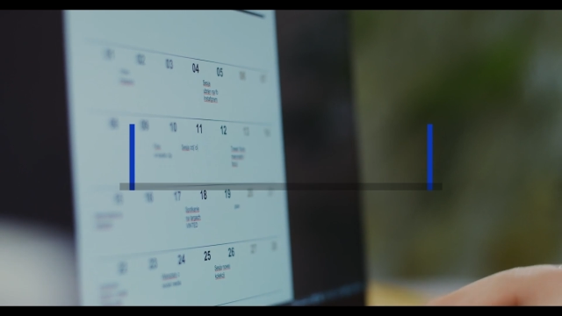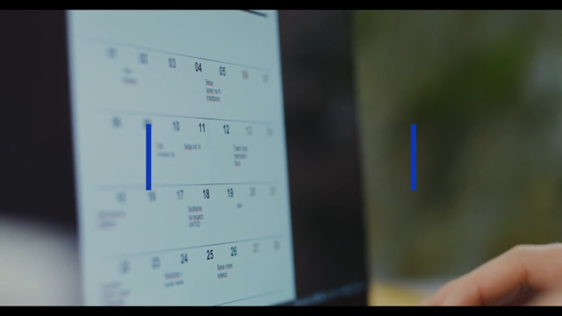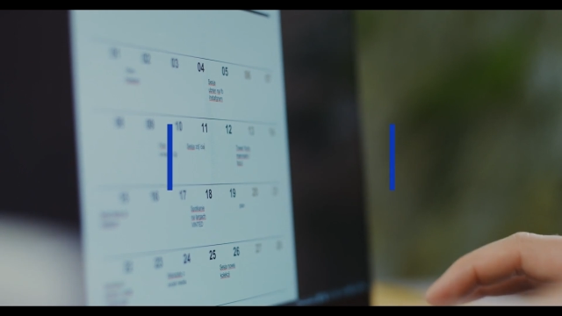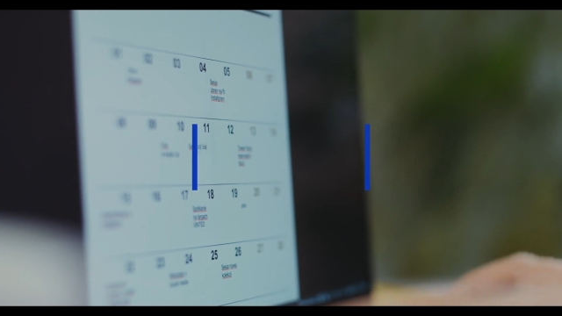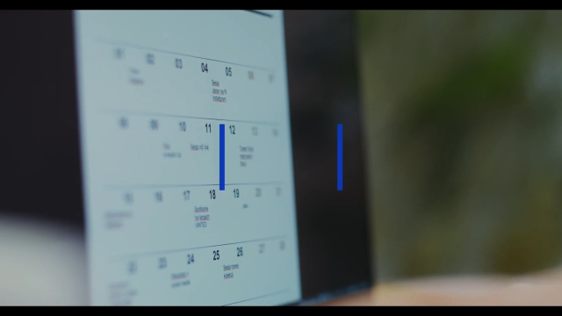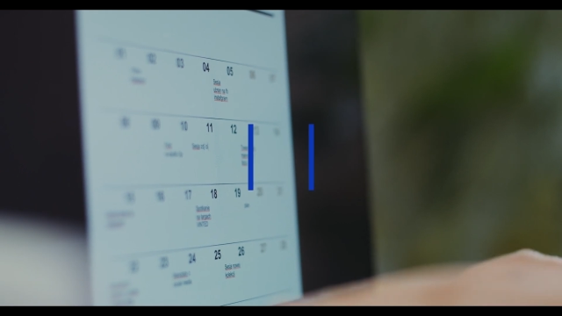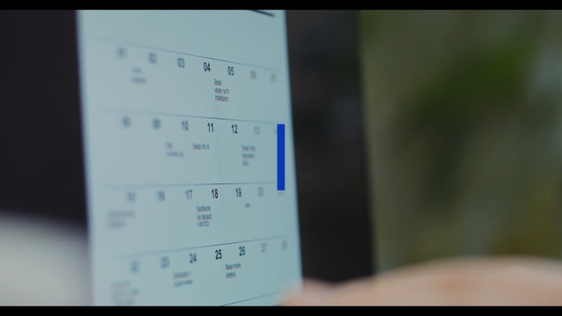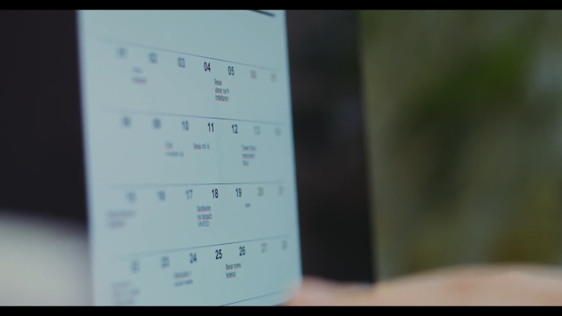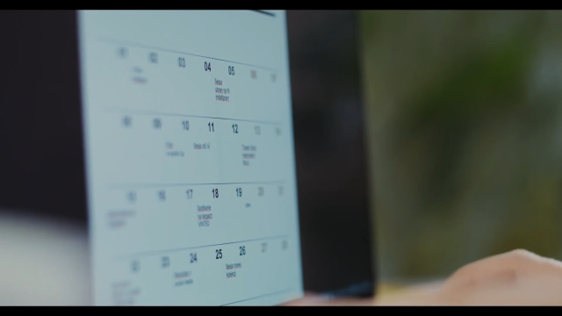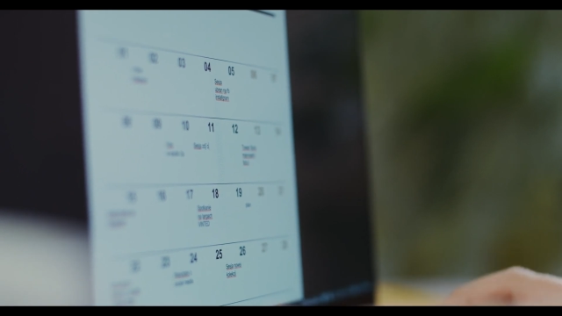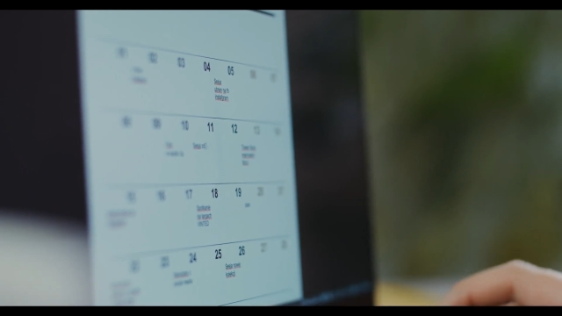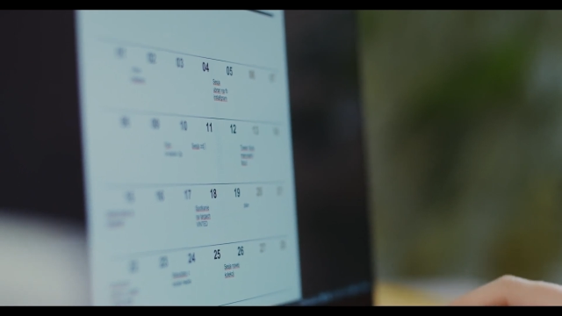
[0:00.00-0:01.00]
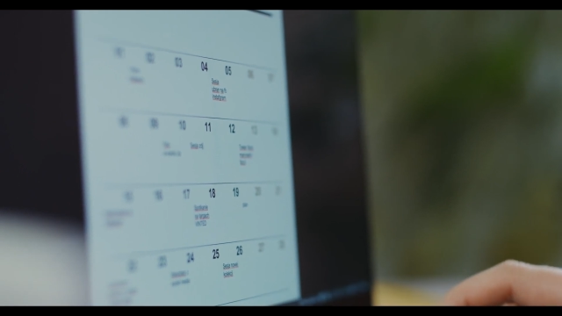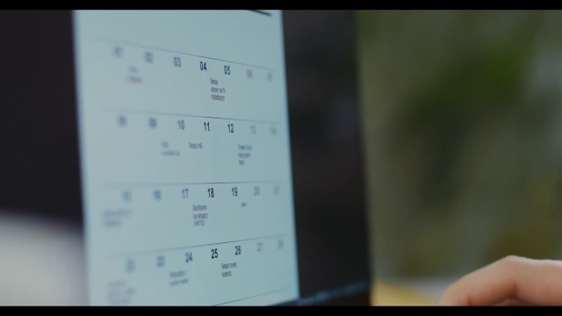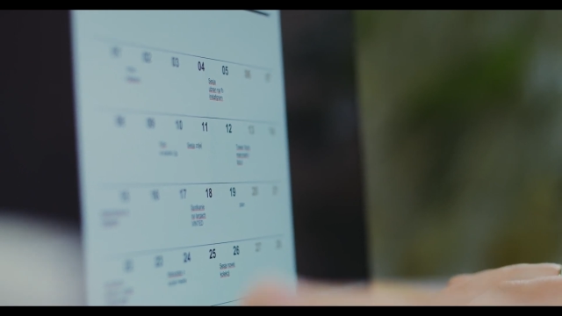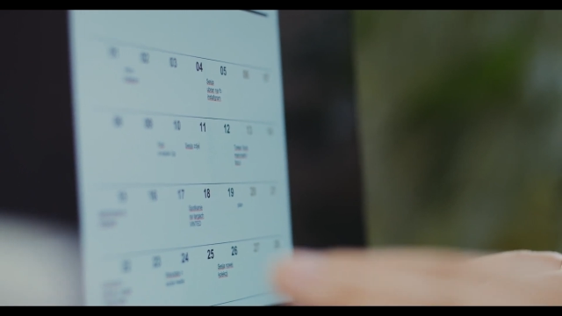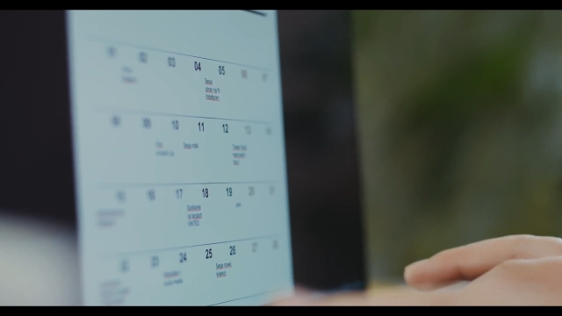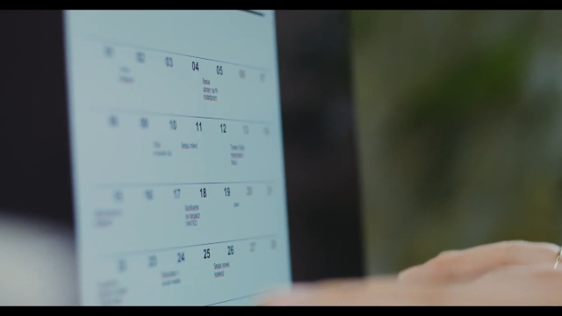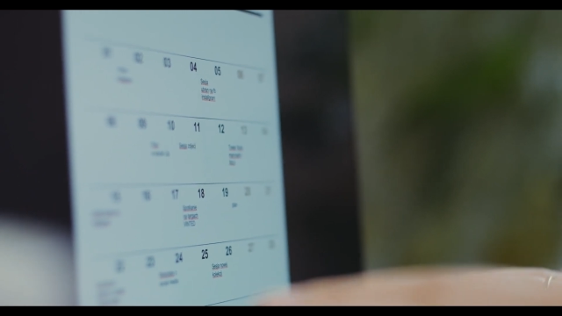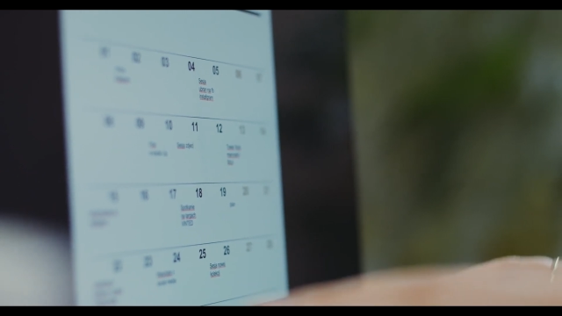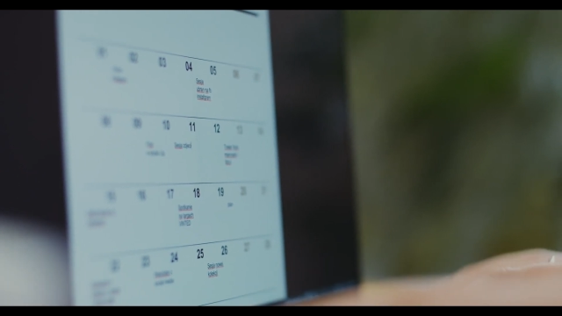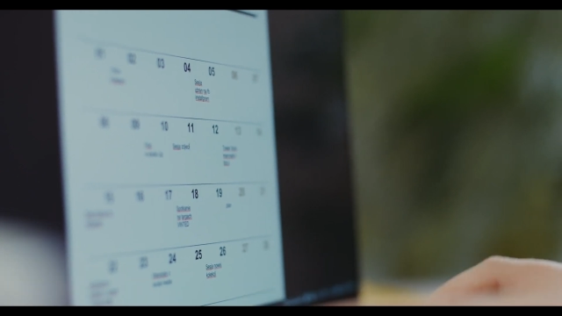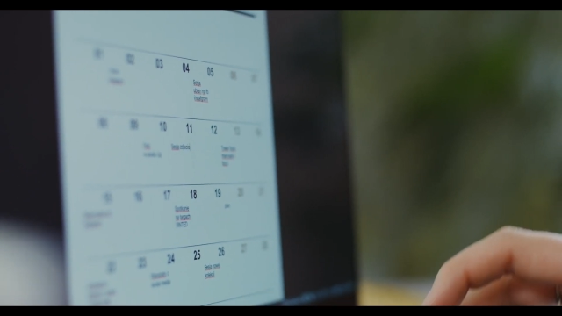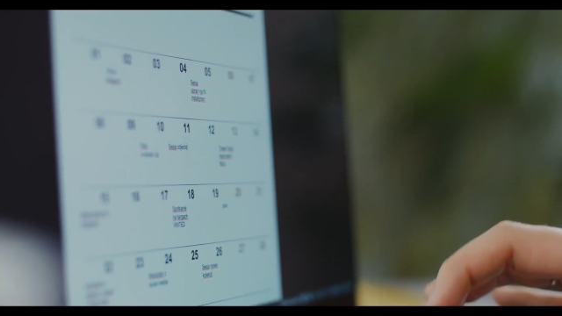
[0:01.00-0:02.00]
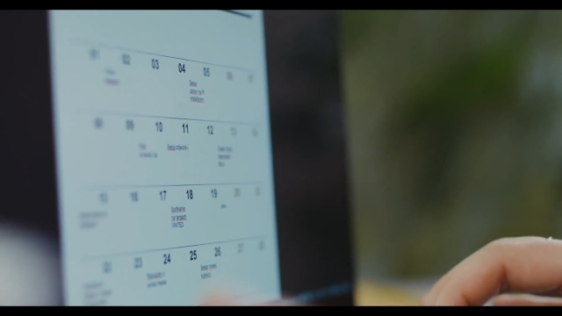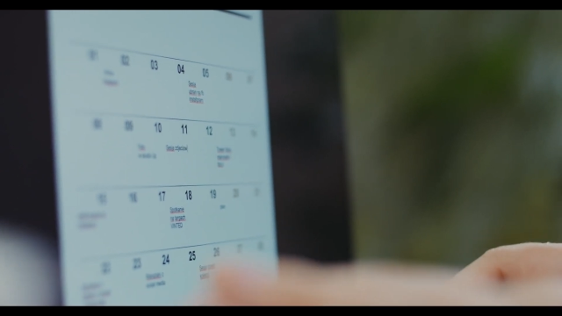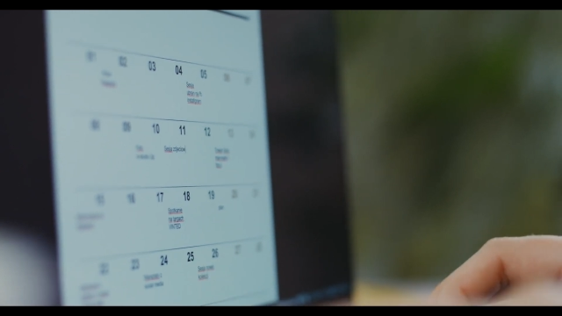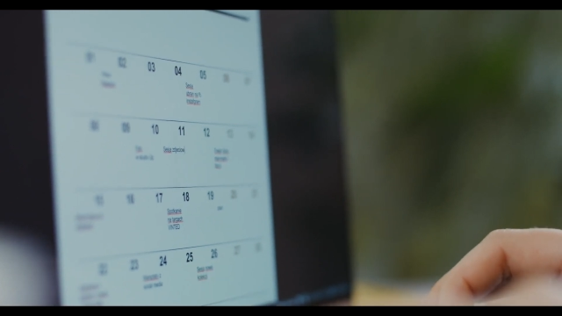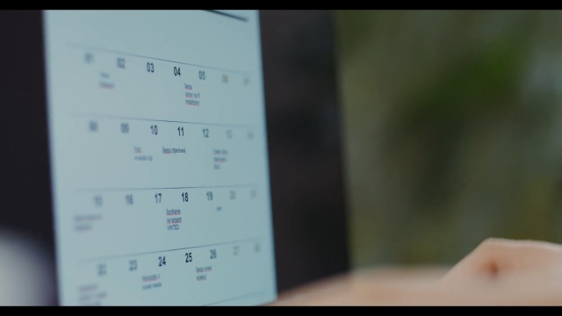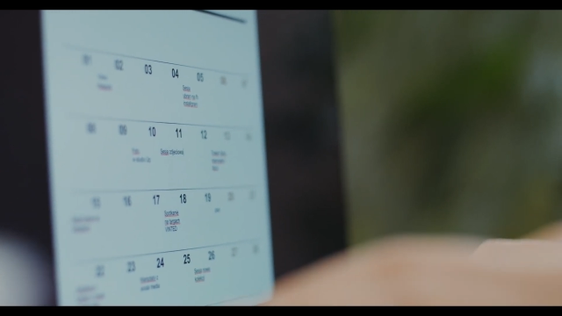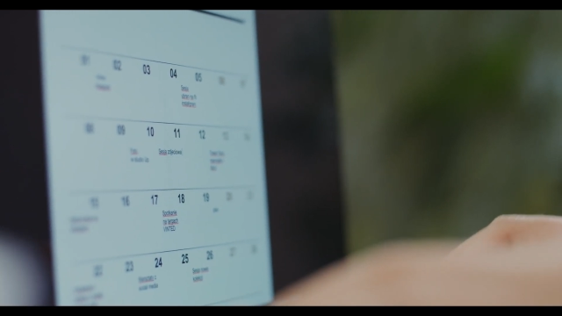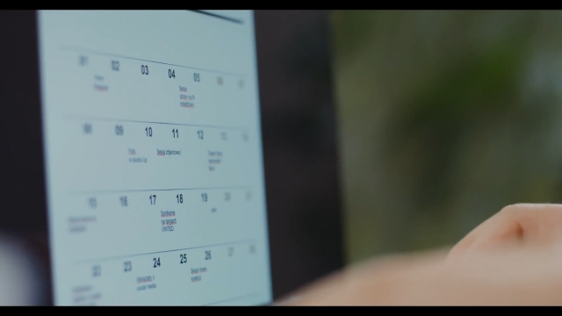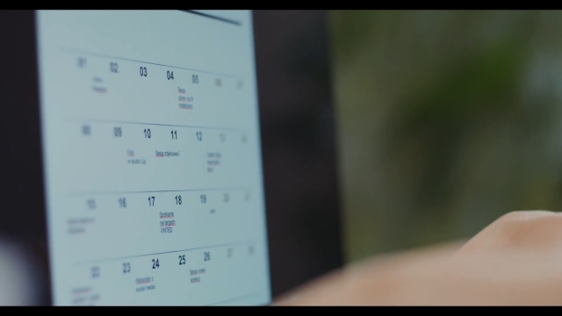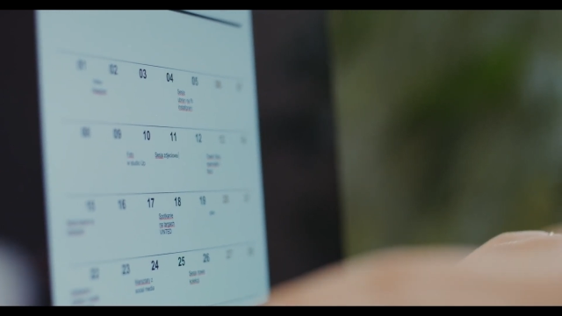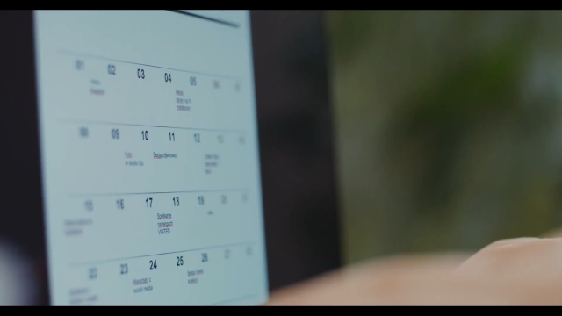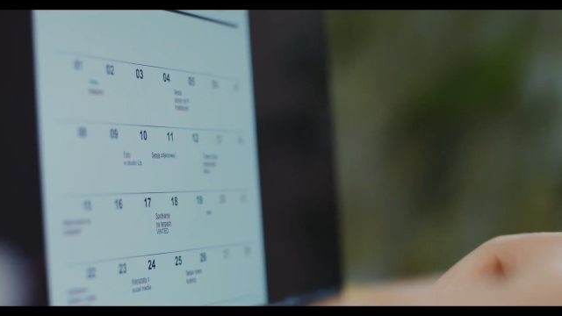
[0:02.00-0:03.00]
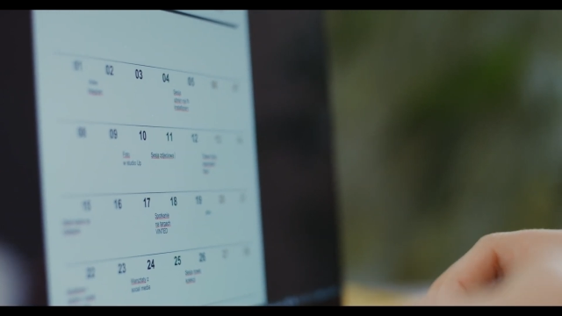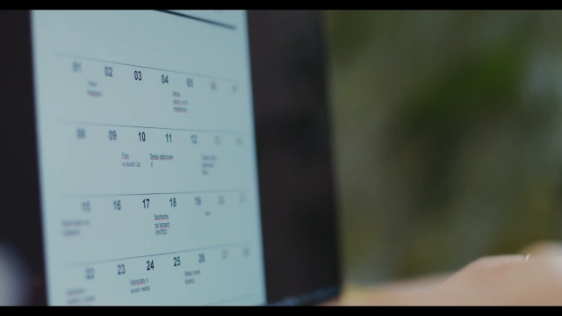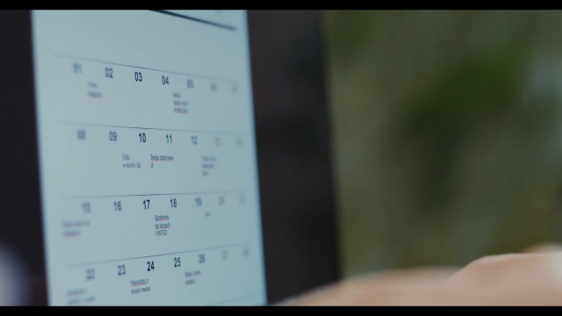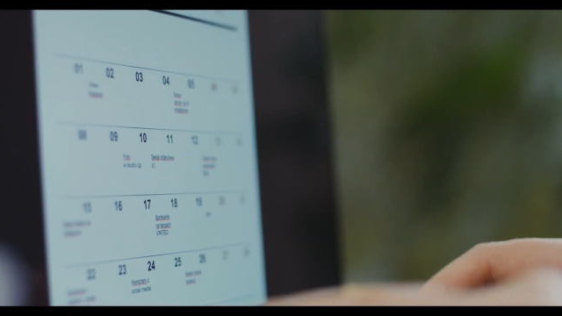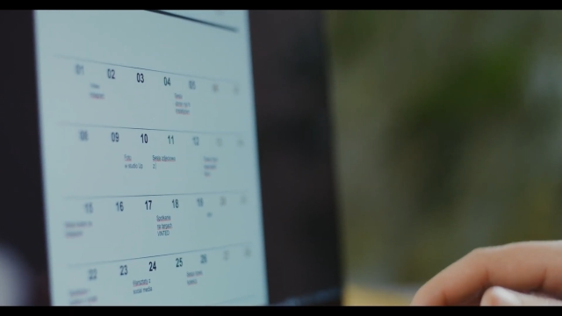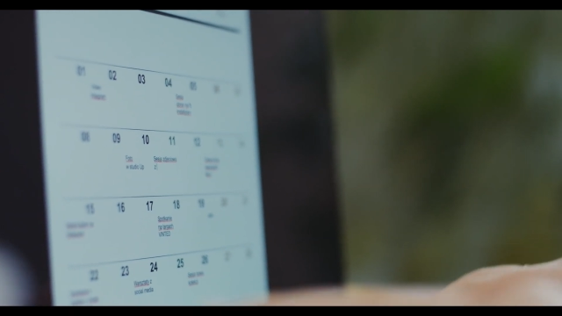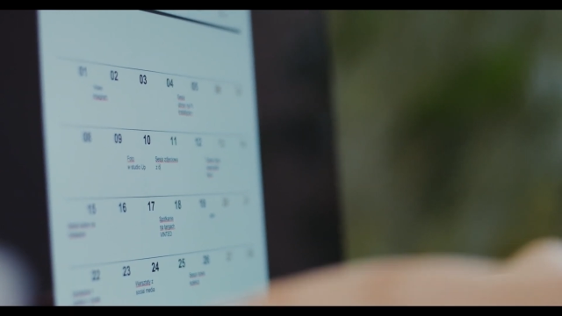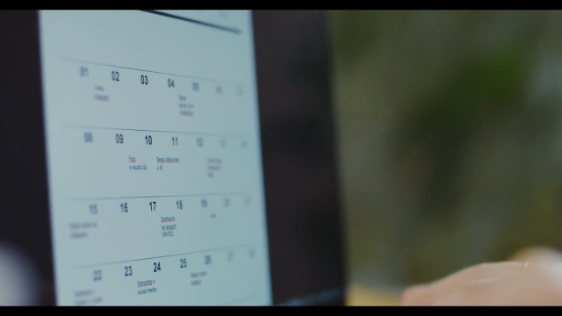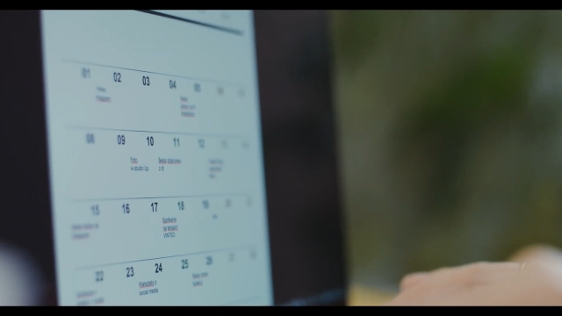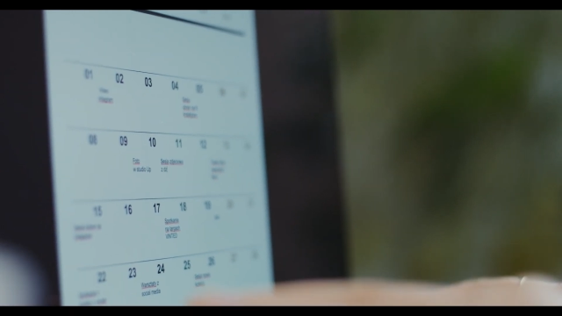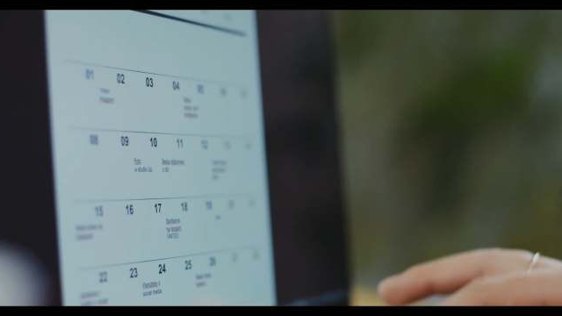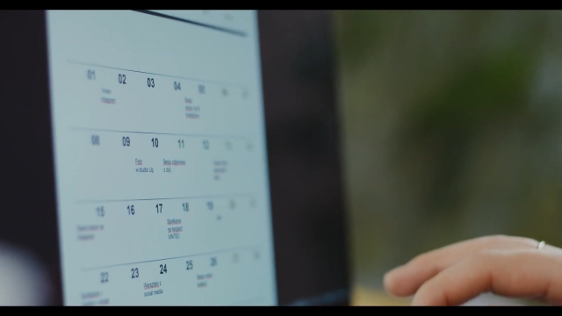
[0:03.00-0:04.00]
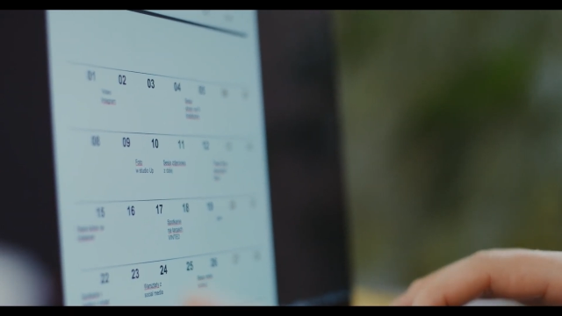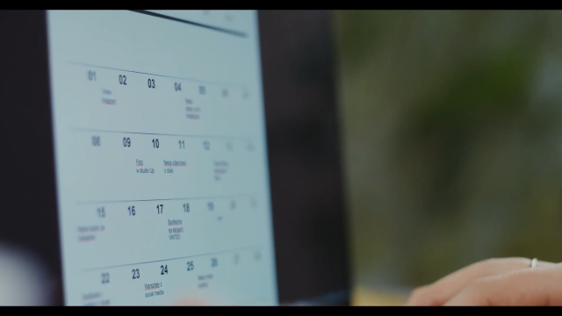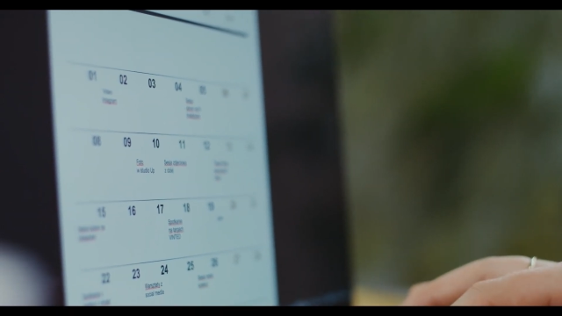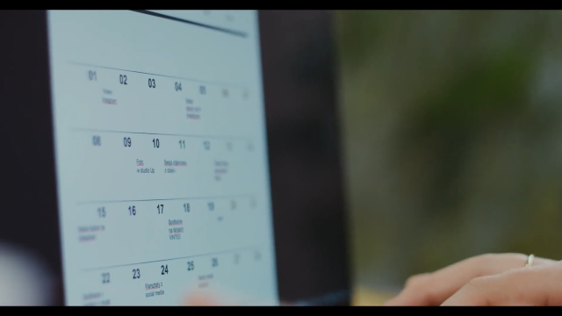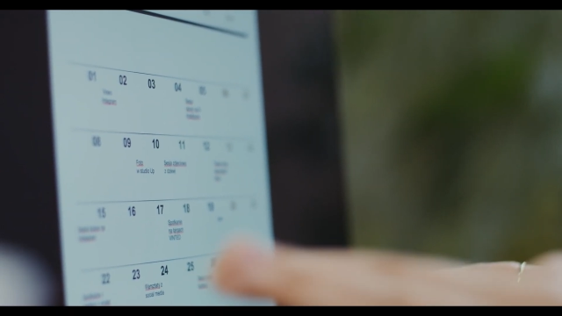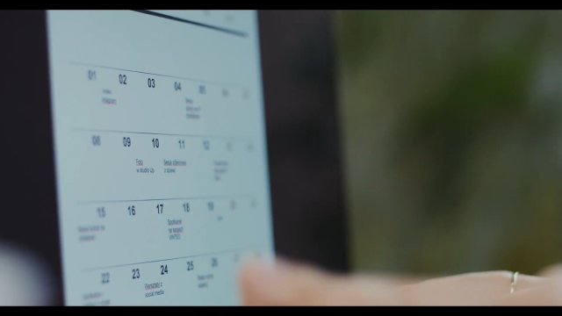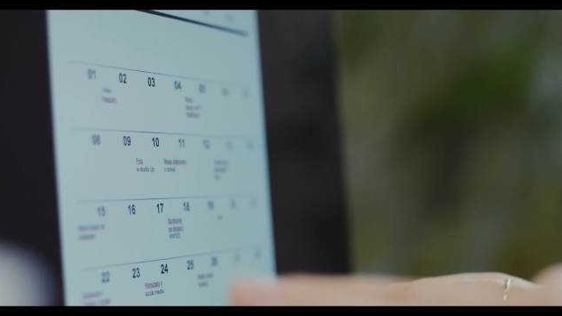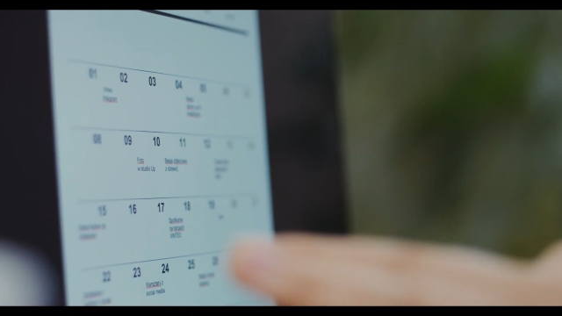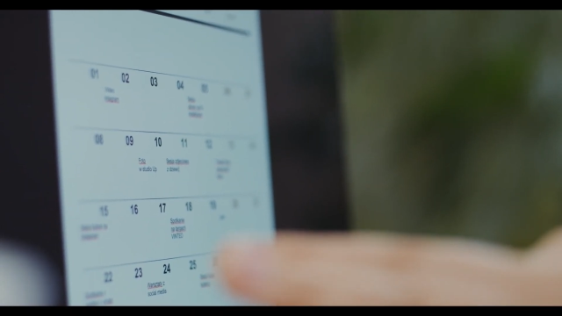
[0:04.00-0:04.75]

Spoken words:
[unreadable: no face in view]